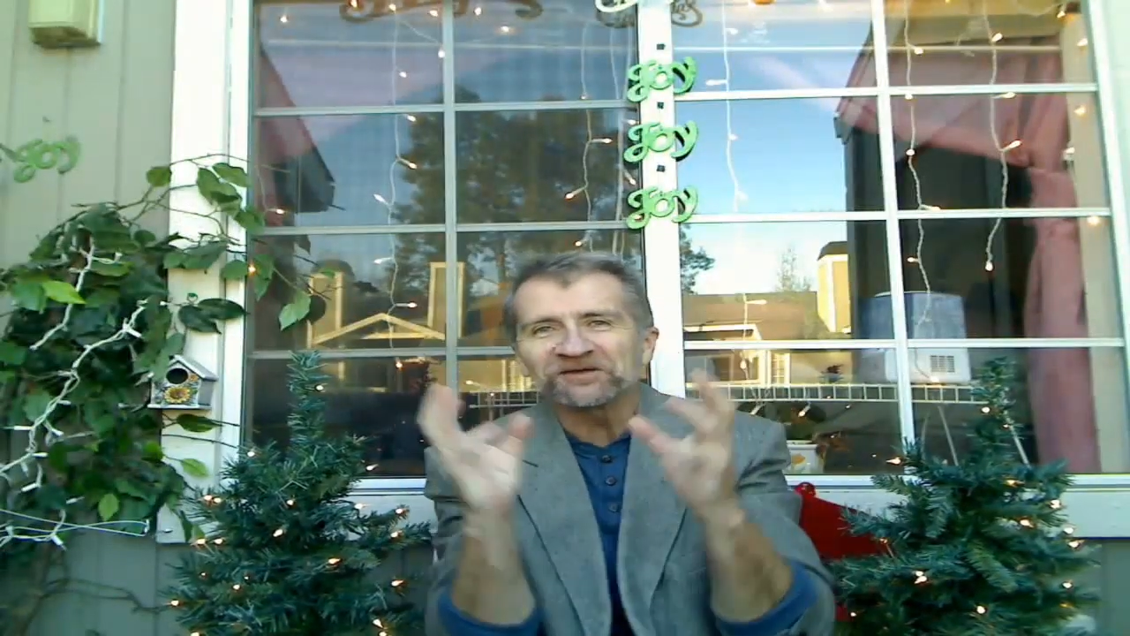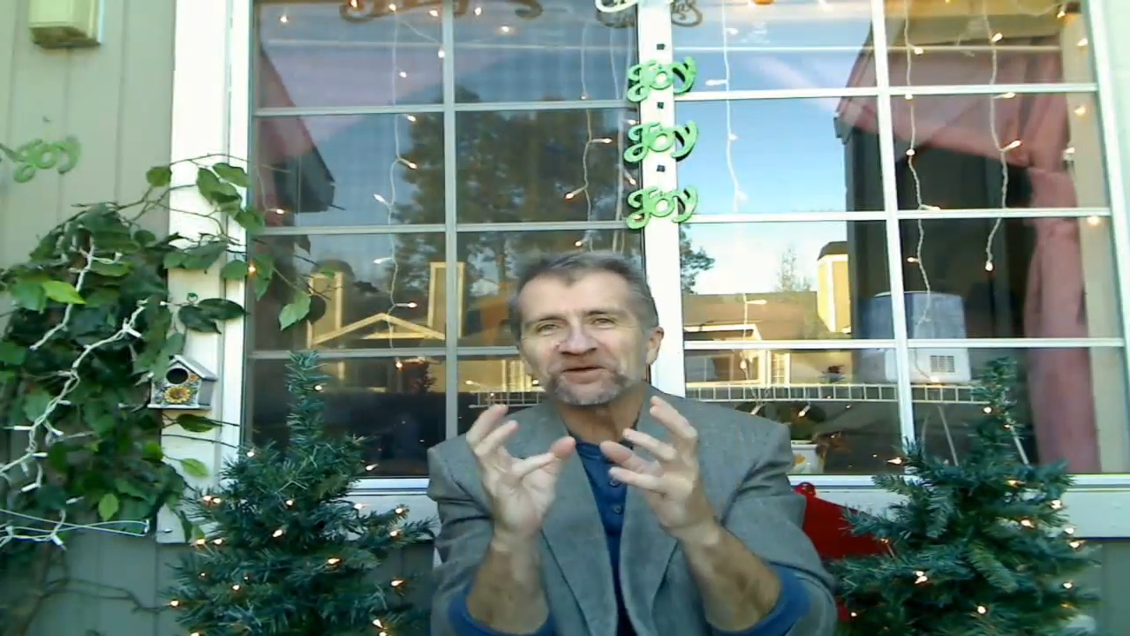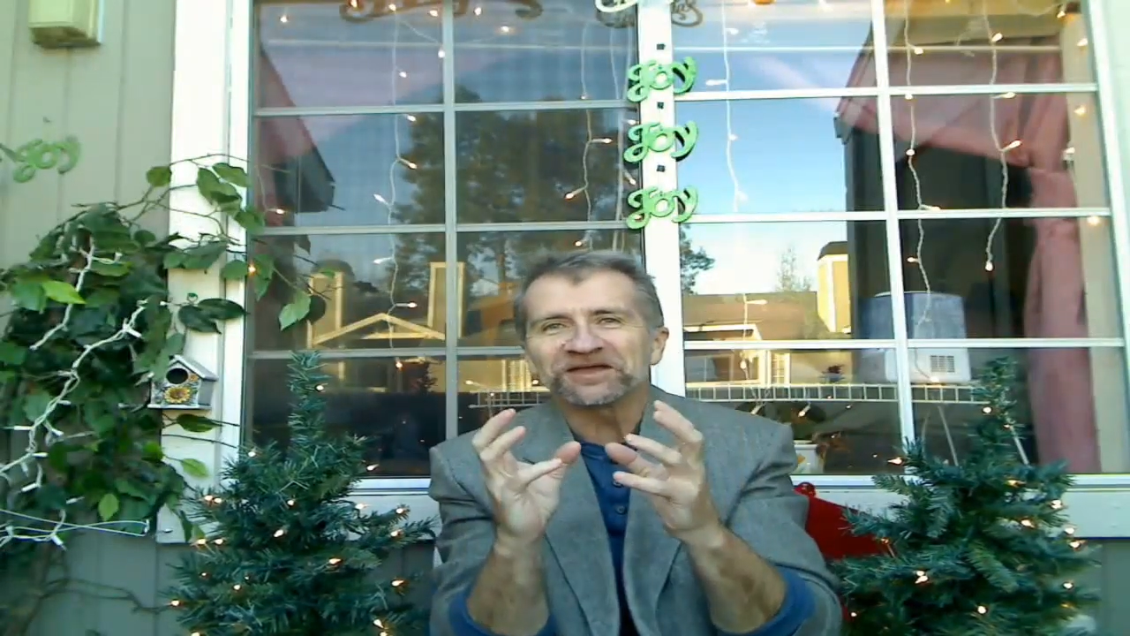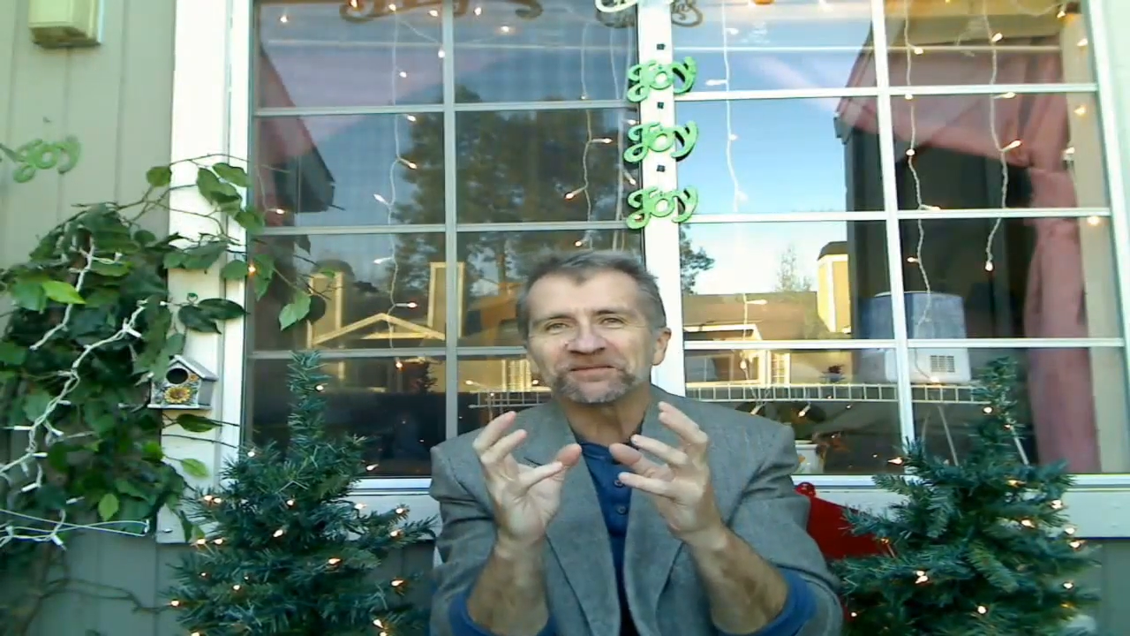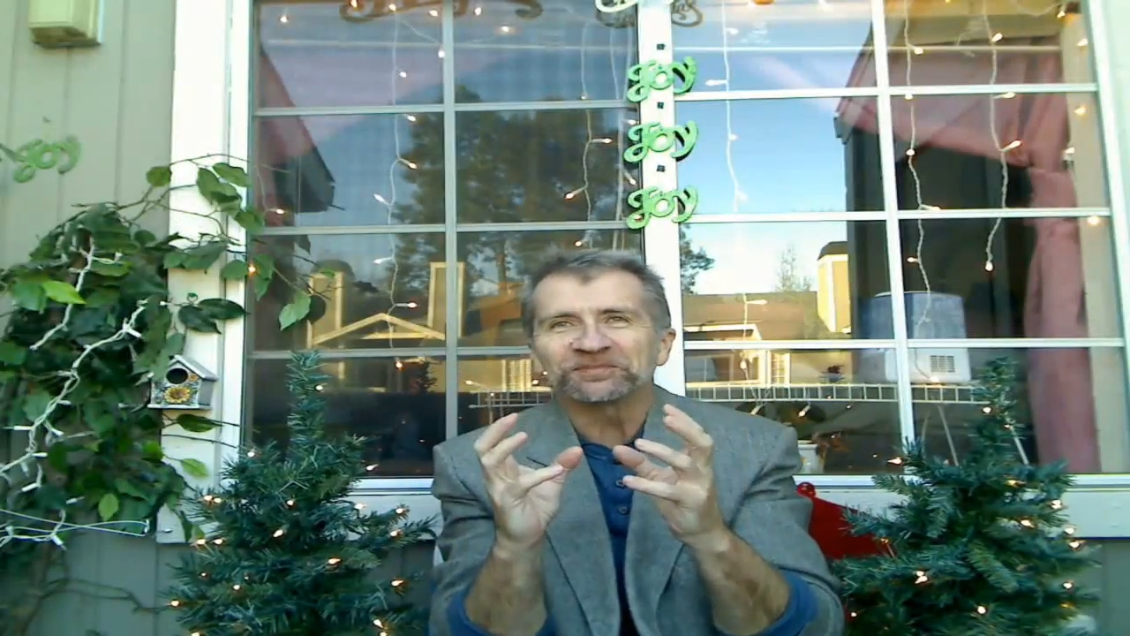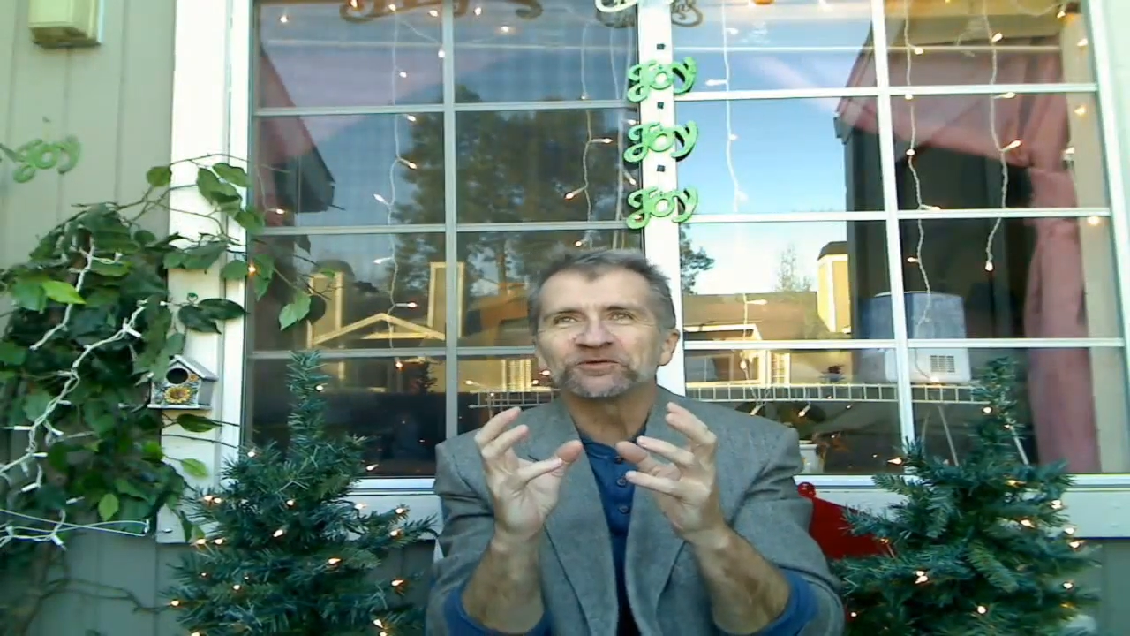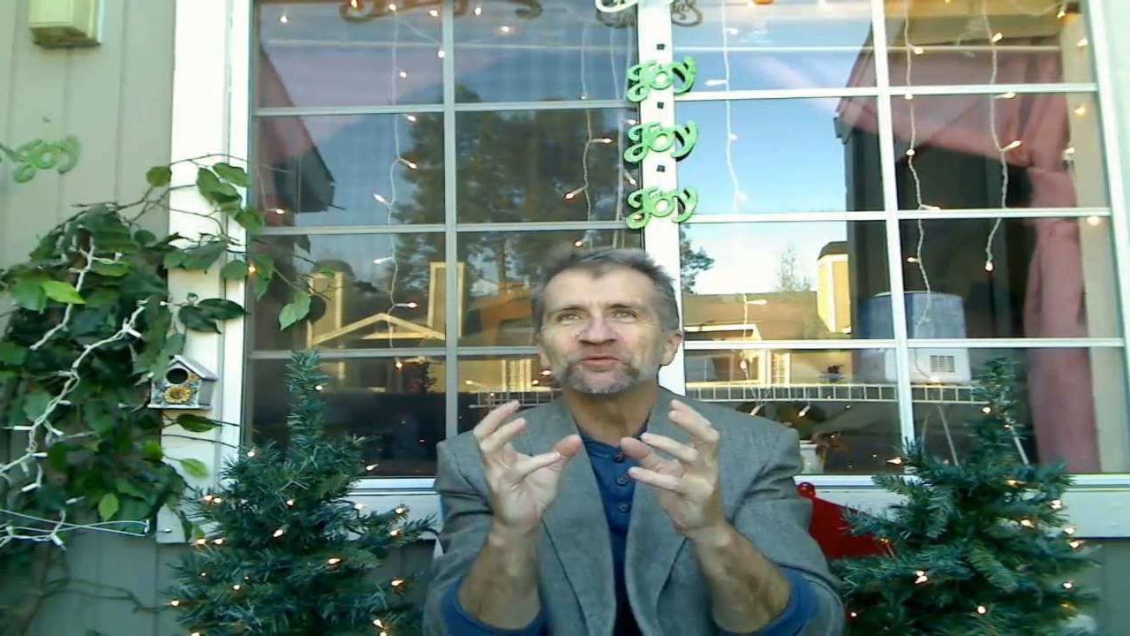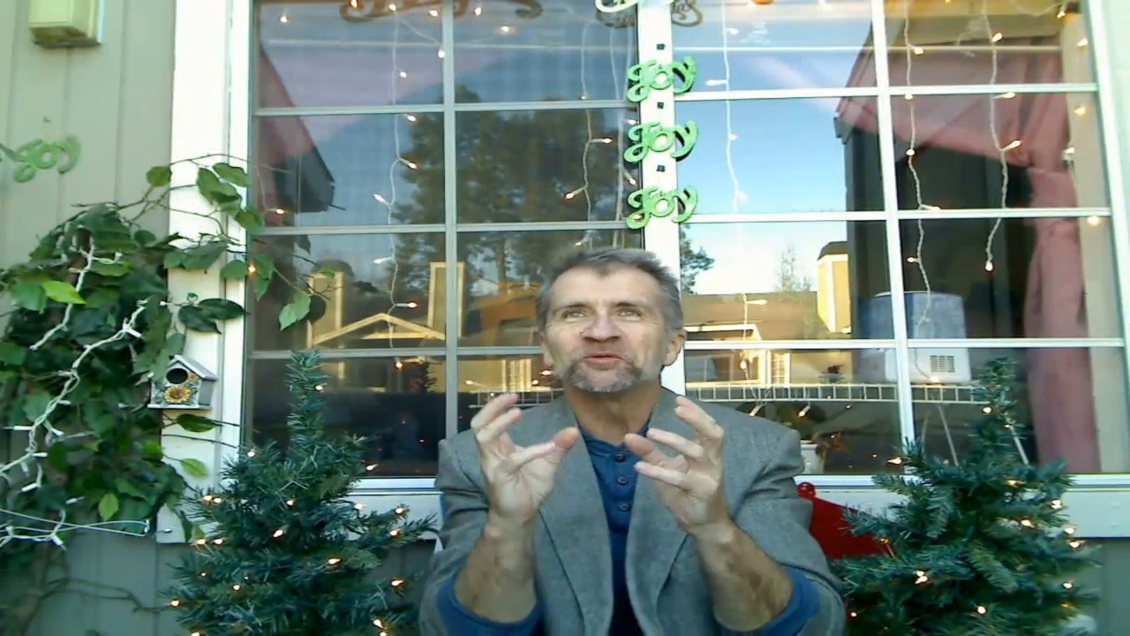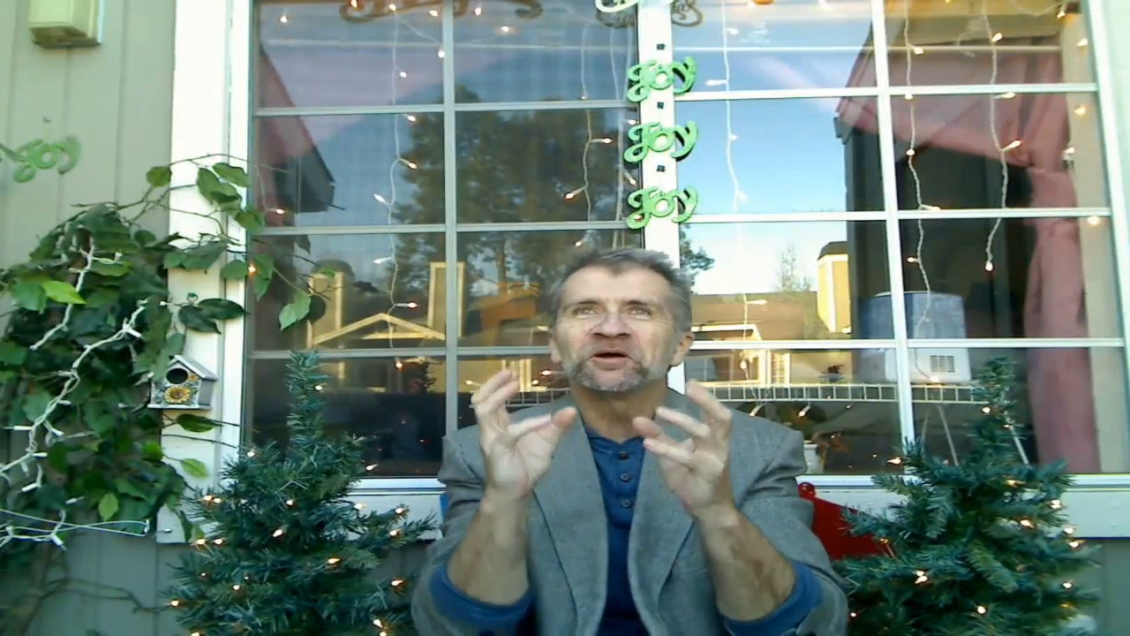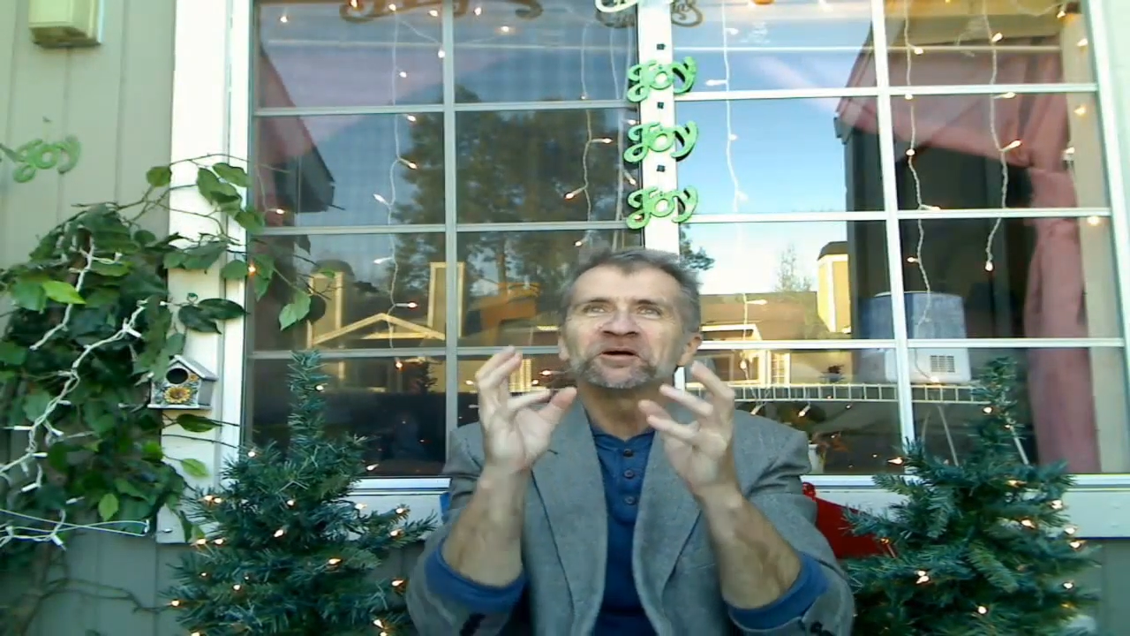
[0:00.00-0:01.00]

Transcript: way to